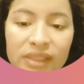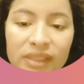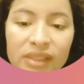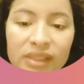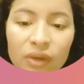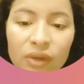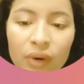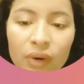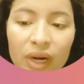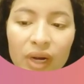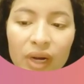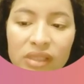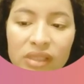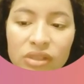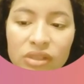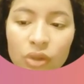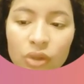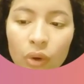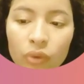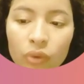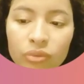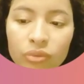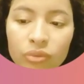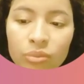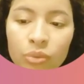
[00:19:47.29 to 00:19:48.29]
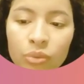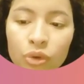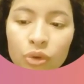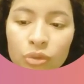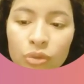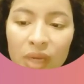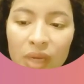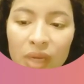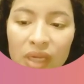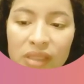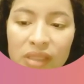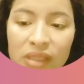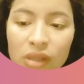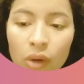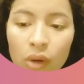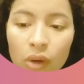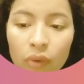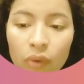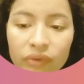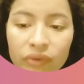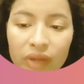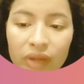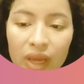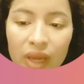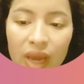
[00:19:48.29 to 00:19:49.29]
range of movements of
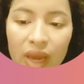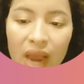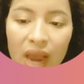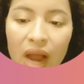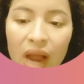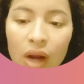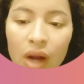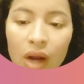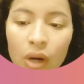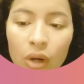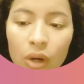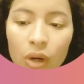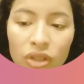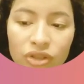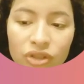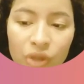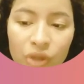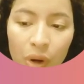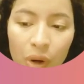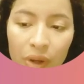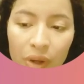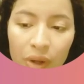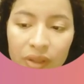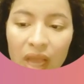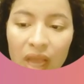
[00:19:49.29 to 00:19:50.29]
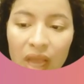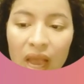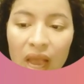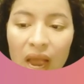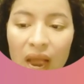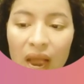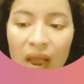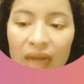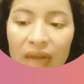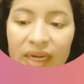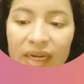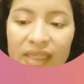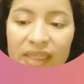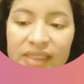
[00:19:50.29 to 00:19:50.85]
the ankle joint and